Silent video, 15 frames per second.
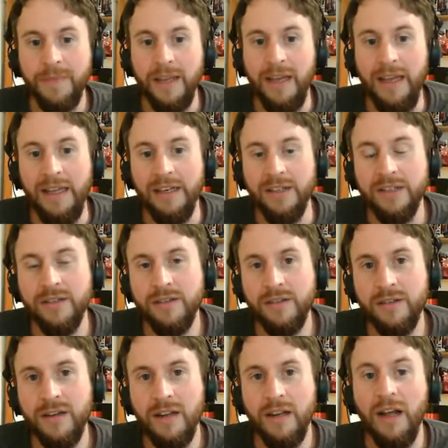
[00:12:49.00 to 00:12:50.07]
And
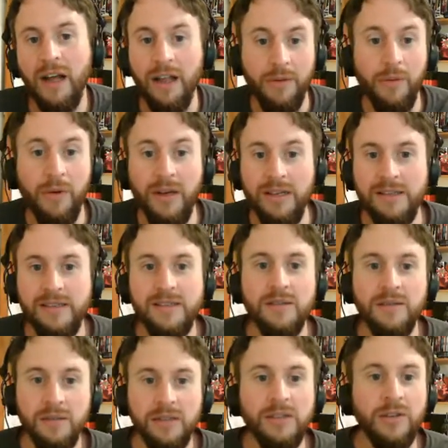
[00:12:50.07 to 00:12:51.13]
otherwise,
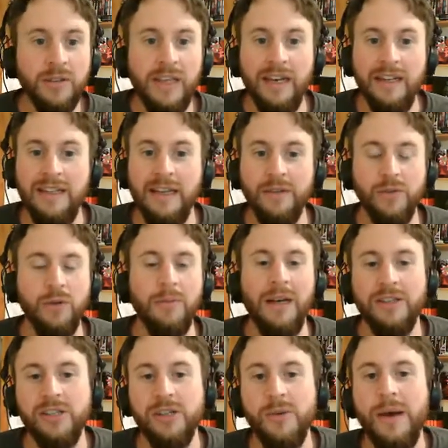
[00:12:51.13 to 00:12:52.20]
you can get it down to
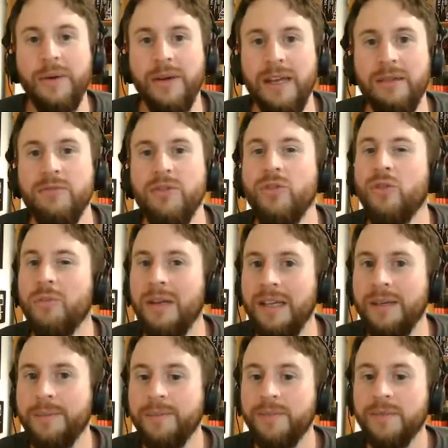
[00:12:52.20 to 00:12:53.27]
about a 2-hour game normally.